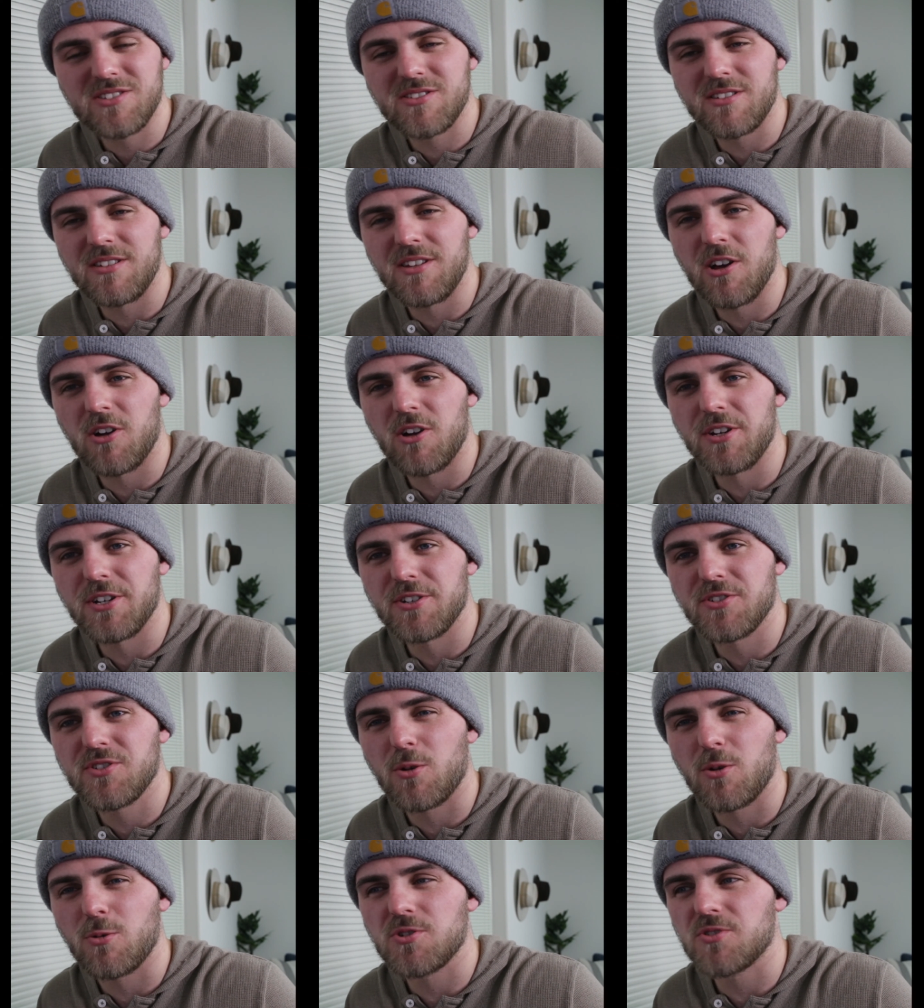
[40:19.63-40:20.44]
your
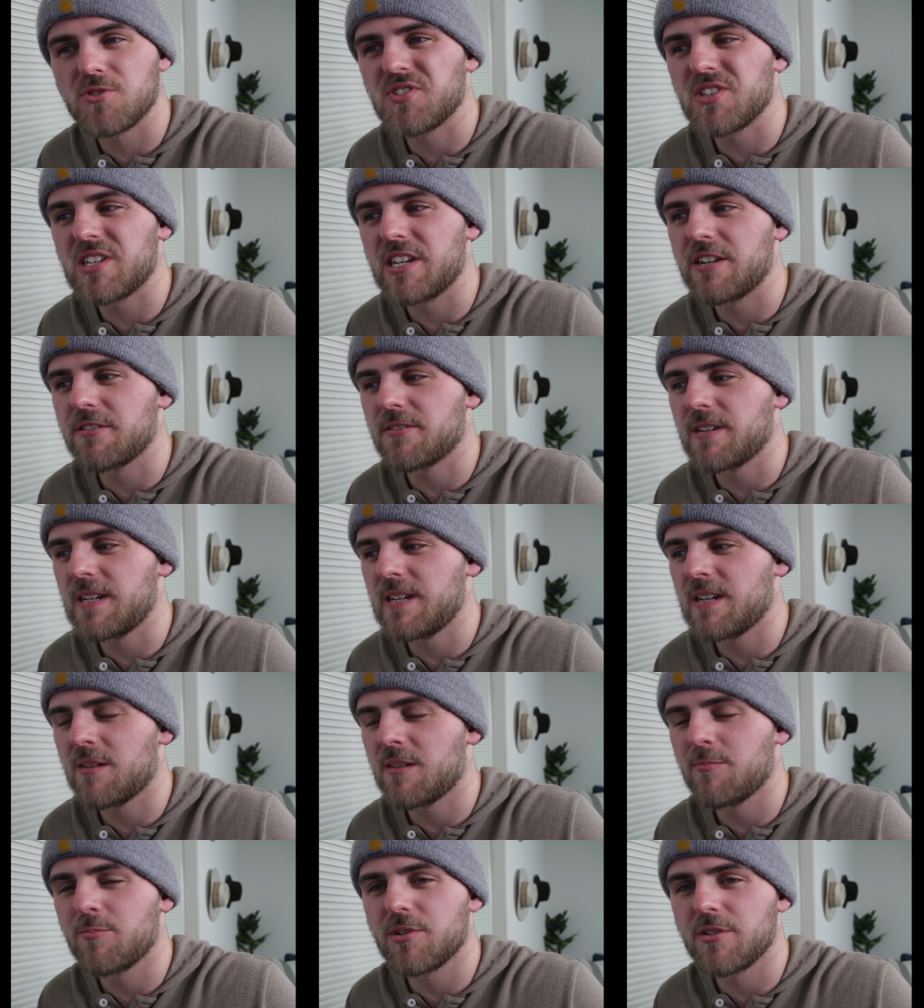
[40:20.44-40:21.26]
social security
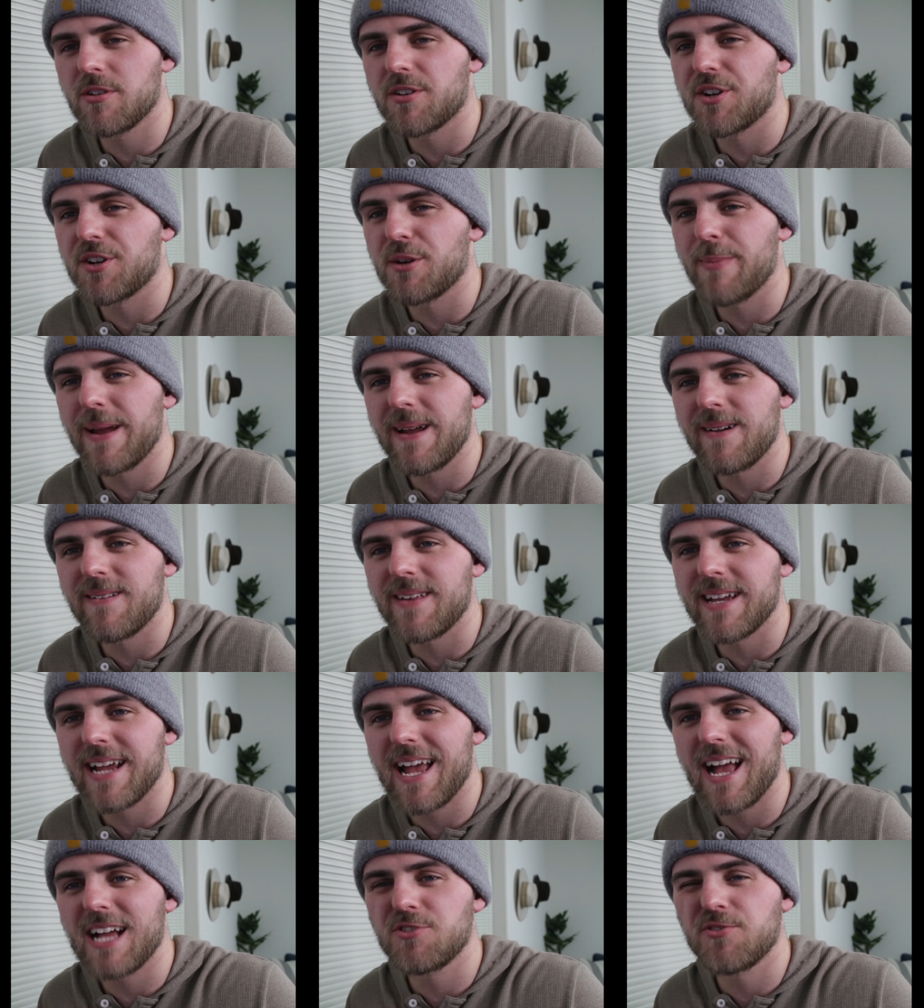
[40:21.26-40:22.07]
number, your
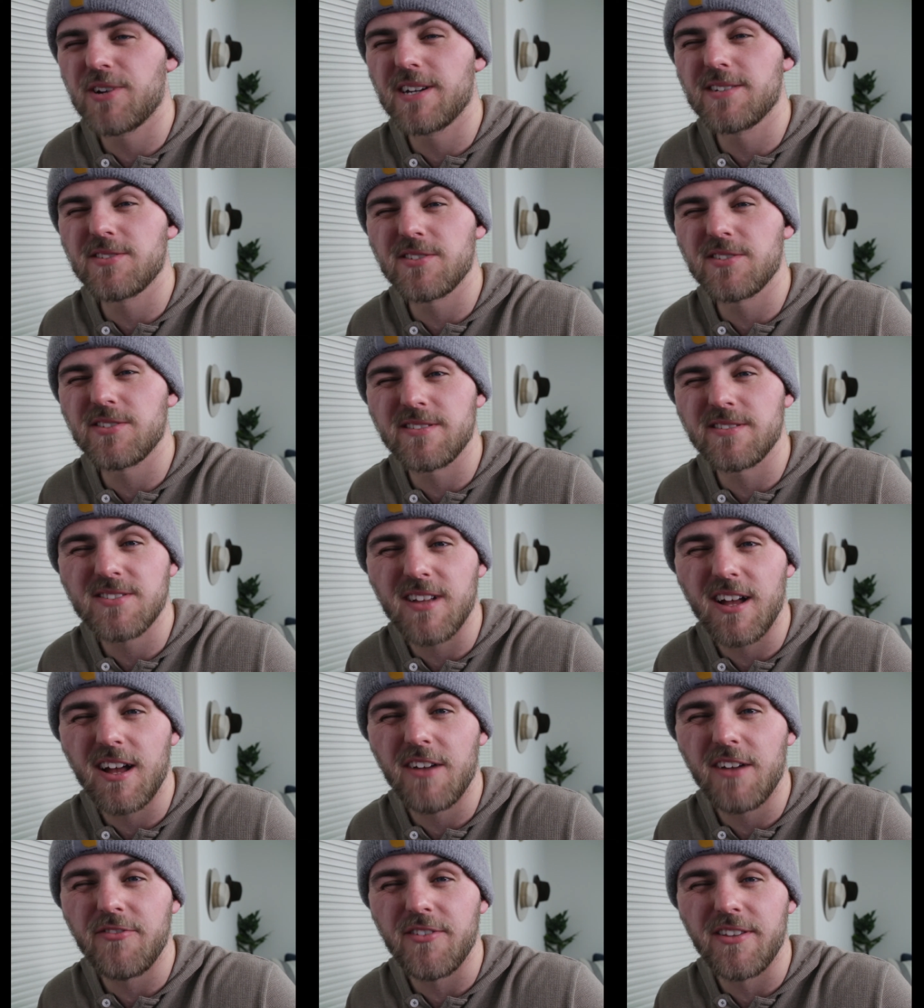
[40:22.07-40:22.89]
mailing address and
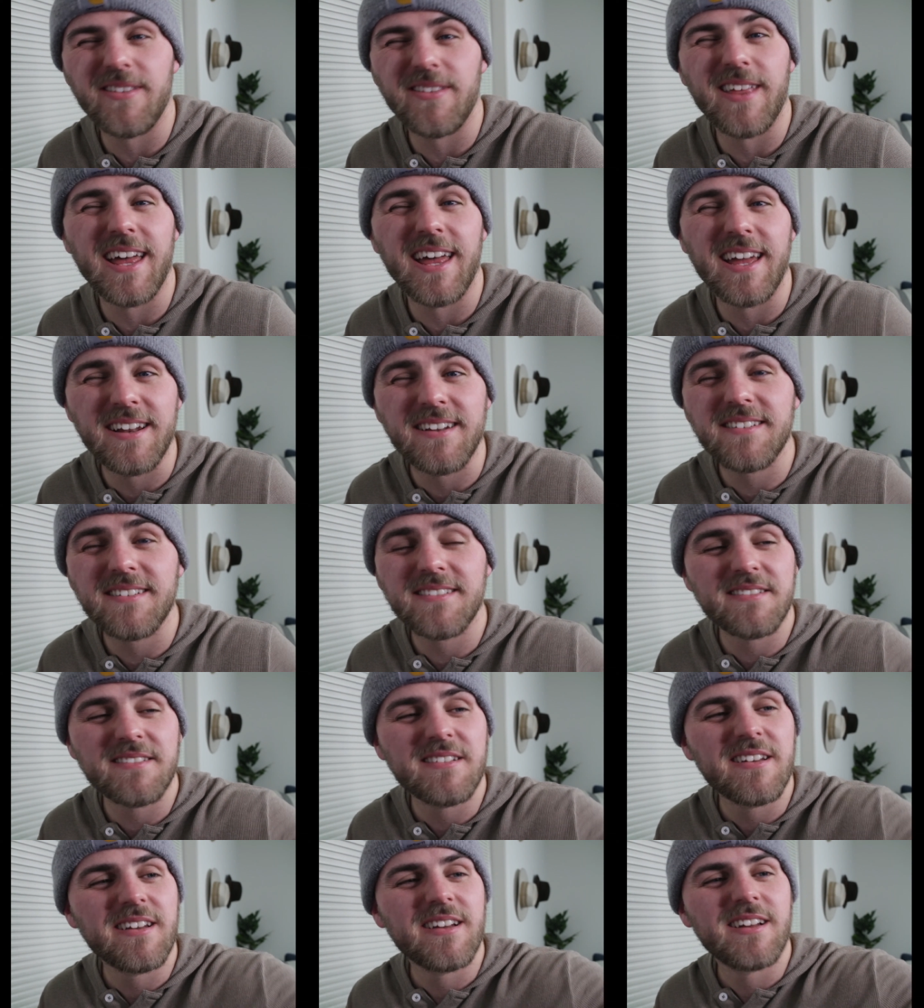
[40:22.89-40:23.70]
stuff, and then
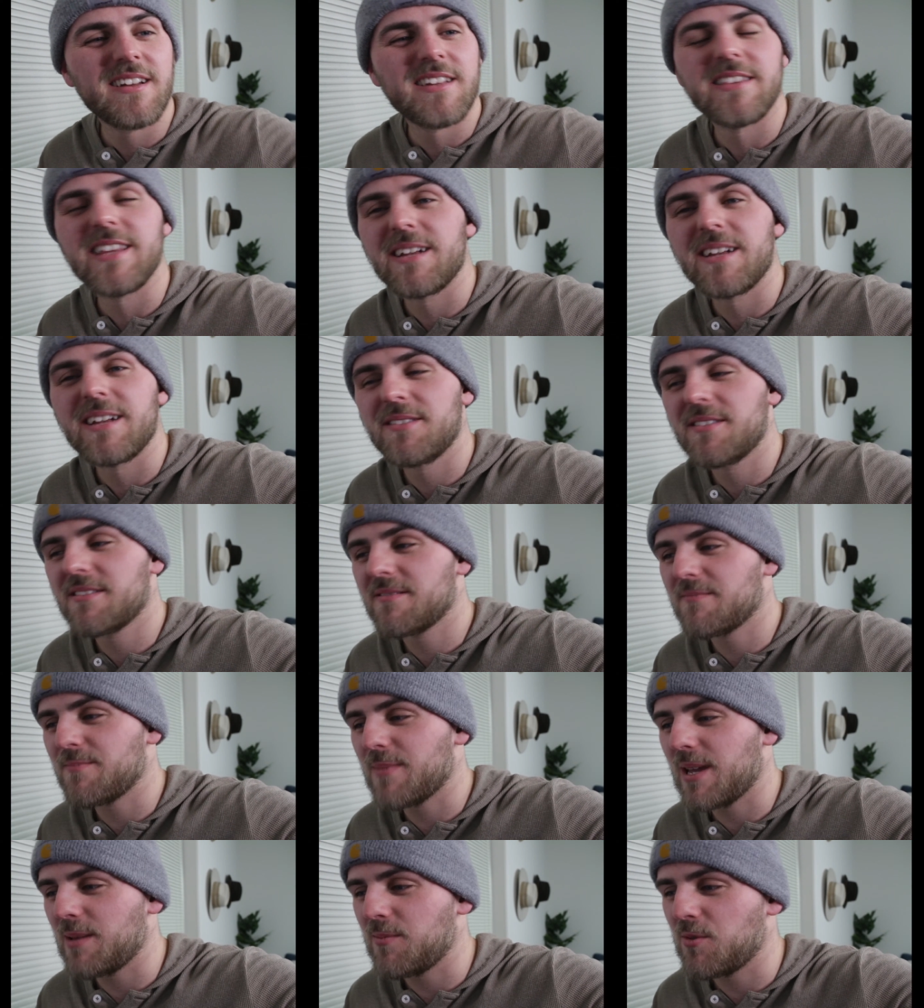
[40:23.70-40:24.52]

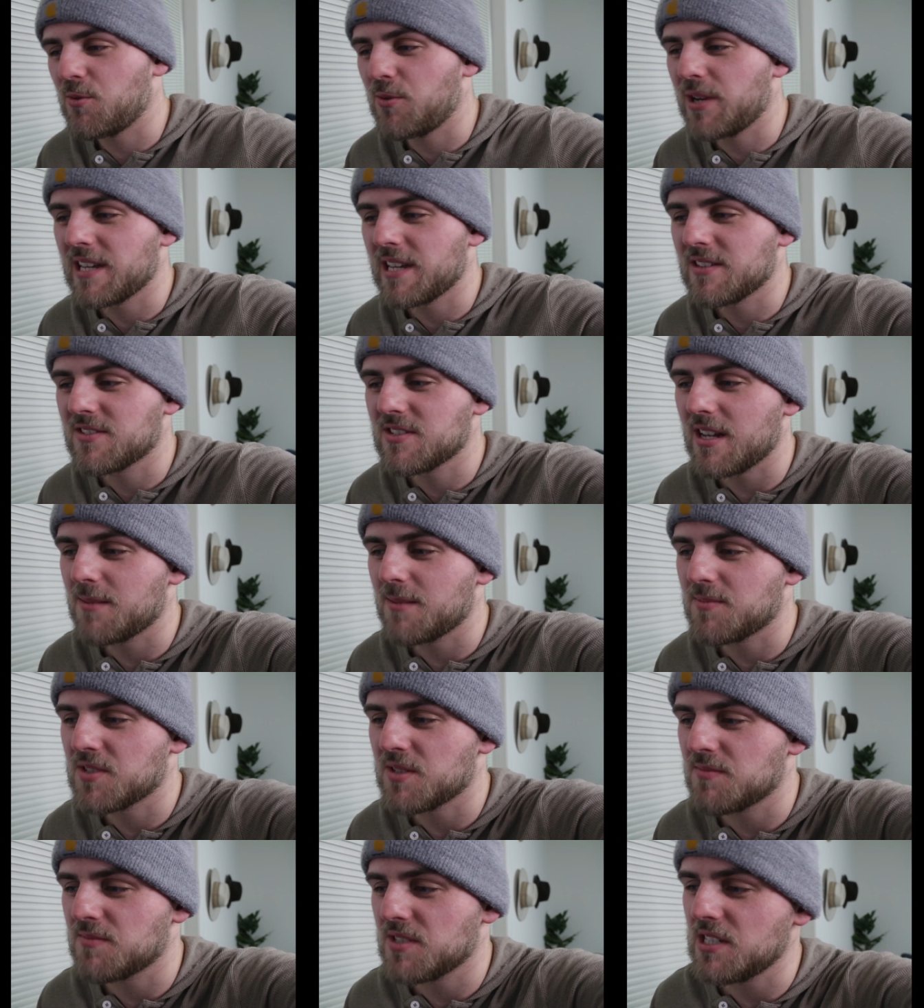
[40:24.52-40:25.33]
maybe we can set up
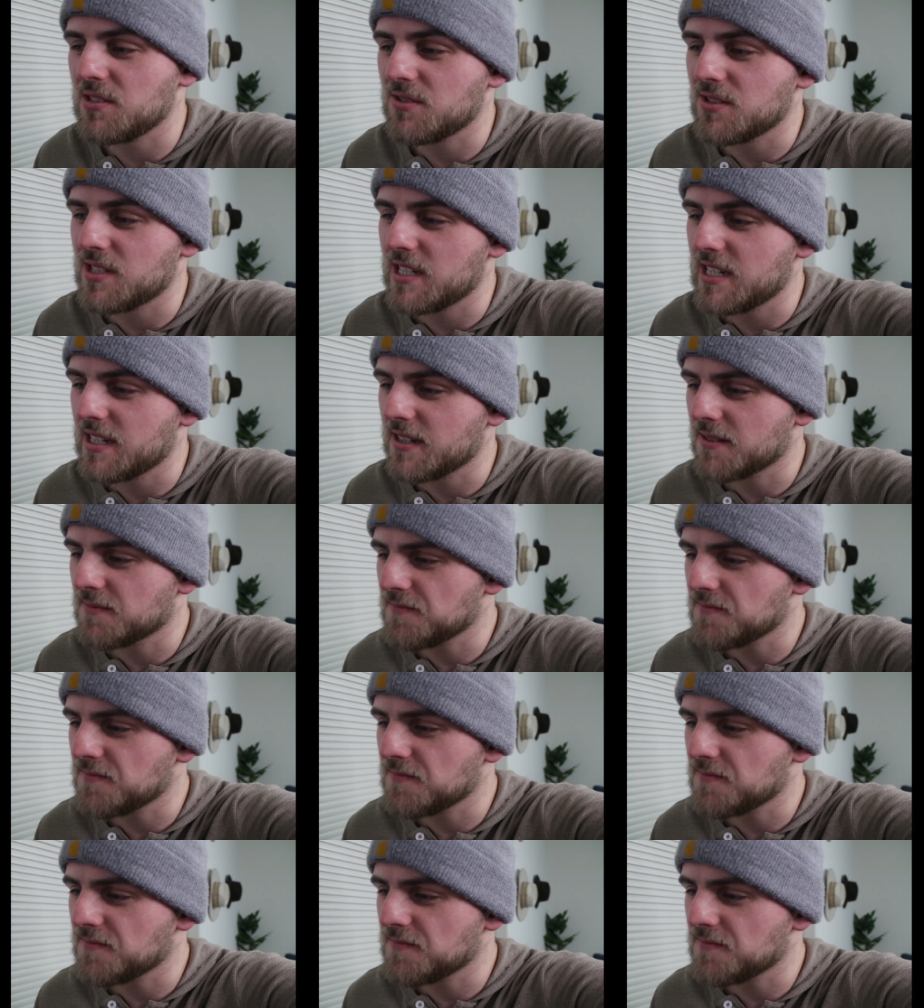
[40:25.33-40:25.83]
some deal there.